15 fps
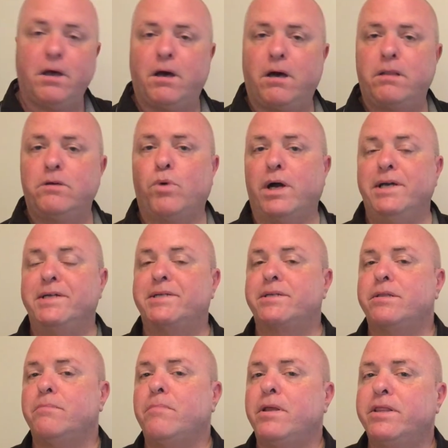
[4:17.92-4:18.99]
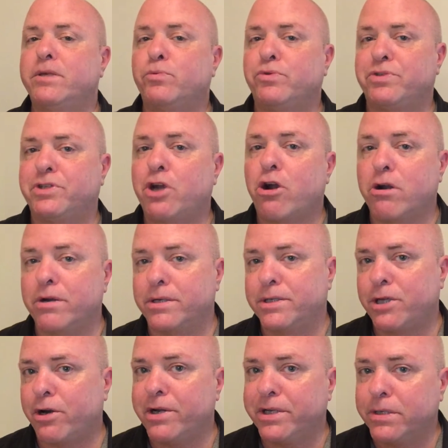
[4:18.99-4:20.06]
Otherwise, the month will start.
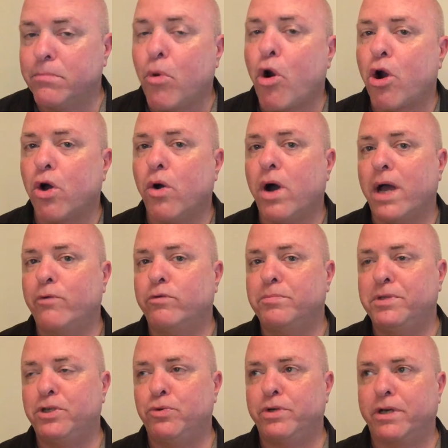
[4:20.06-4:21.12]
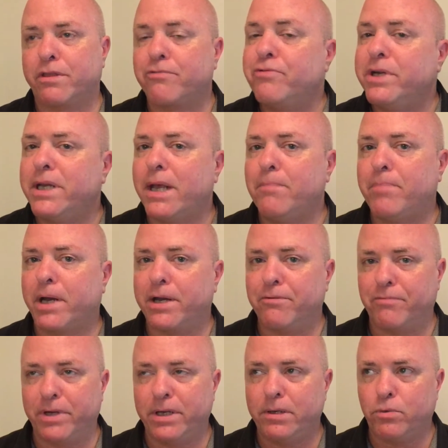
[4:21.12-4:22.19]
Starting tomorrow, I will be doing a 3-day buddy
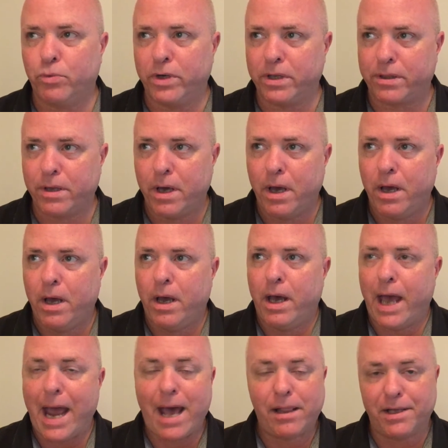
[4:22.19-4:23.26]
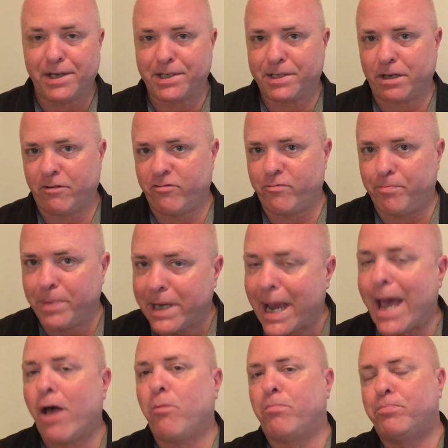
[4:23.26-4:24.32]
read with Alex of Big
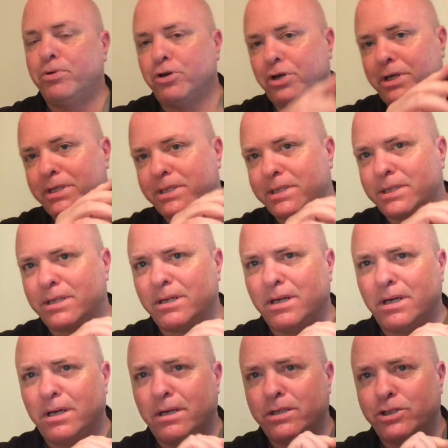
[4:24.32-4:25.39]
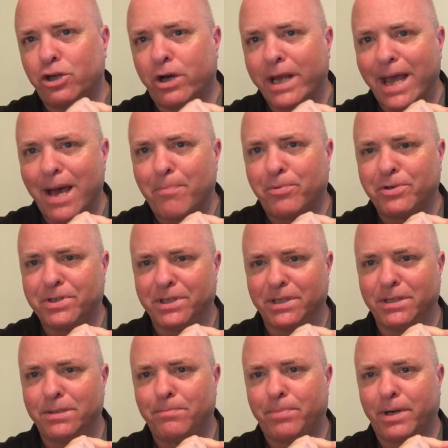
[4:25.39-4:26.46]
Al Books. Johnny
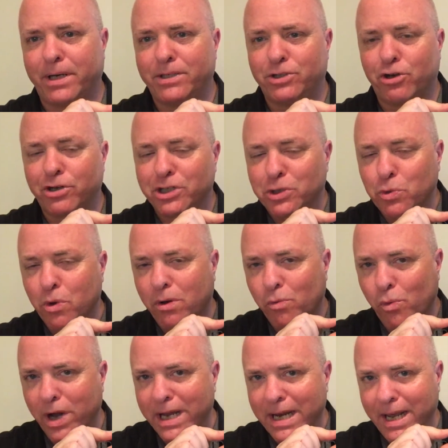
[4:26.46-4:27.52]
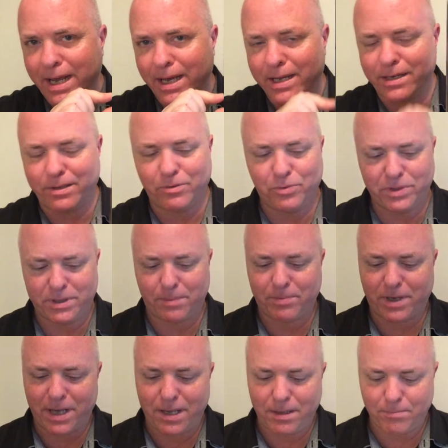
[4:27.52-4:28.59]
Appleseed by Joshua Whitehead, which I
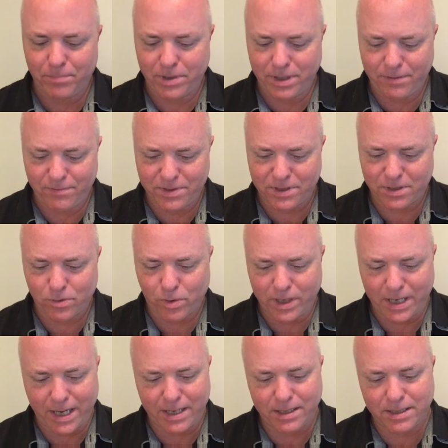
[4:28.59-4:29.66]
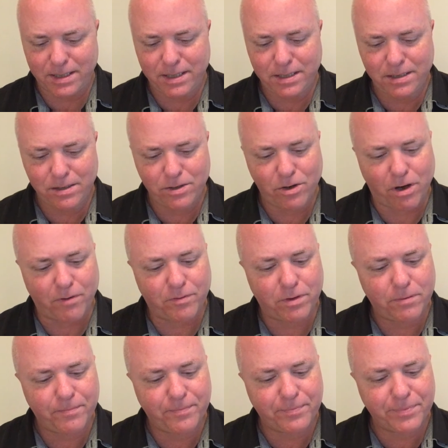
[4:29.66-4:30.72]
can't believe is a 2018
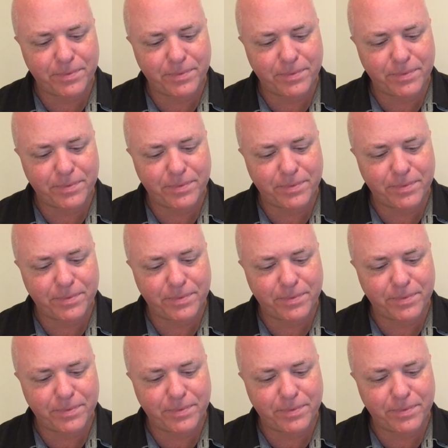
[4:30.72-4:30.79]
novel.